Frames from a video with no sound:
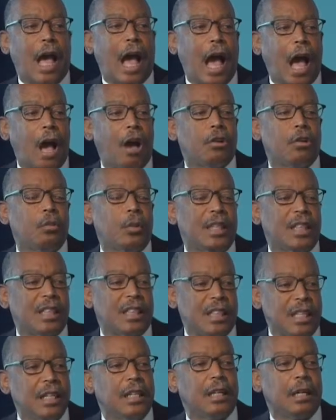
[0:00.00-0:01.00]
how do we
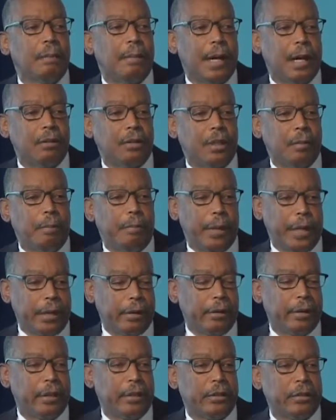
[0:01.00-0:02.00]
think about the
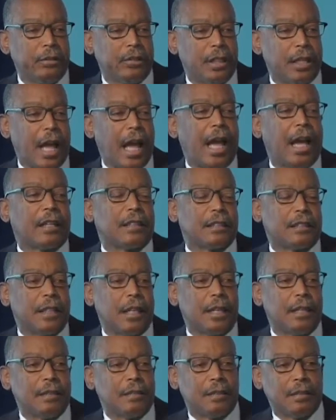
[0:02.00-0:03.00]
barriers in
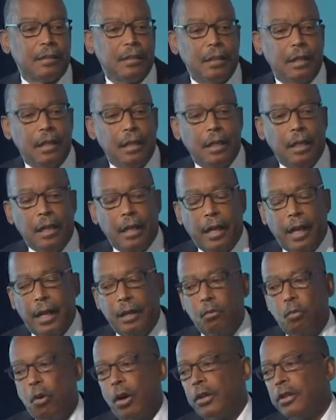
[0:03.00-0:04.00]
access,
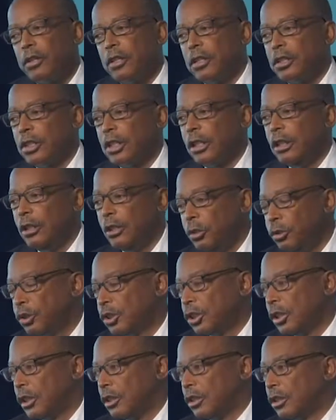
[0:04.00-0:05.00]
and what are the
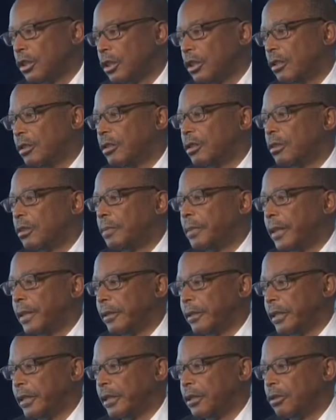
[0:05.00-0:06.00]
solutions to those
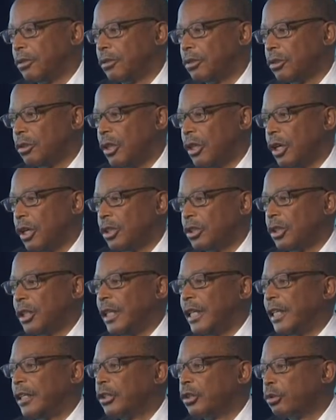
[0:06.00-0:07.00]
barriers
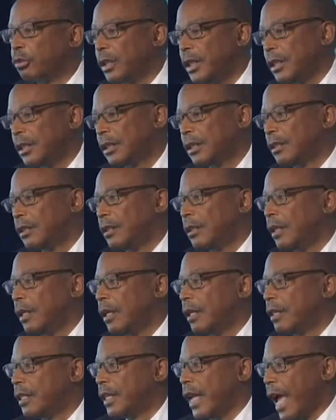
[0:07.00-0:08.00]
to increase
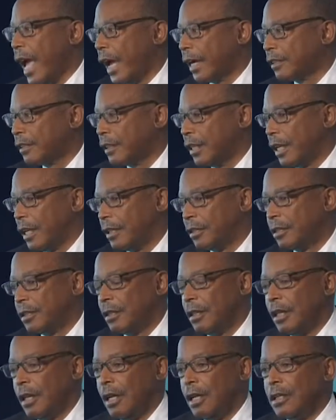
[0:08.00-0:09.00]
the
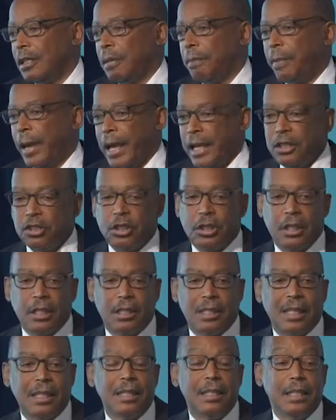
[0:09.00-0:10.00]
access to
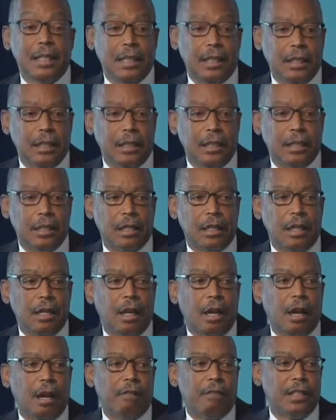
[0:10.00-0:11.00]
patients in need
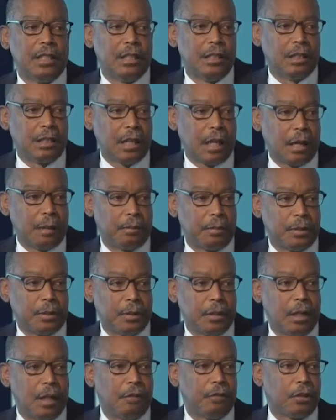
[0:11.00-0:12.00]
of these
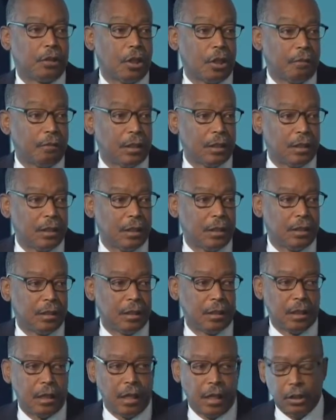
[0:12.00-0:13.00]
types of
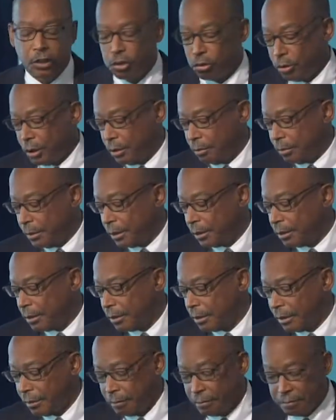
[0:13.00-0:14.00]
services and
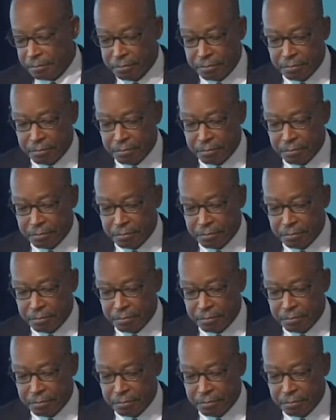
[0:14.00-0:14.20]
treatments.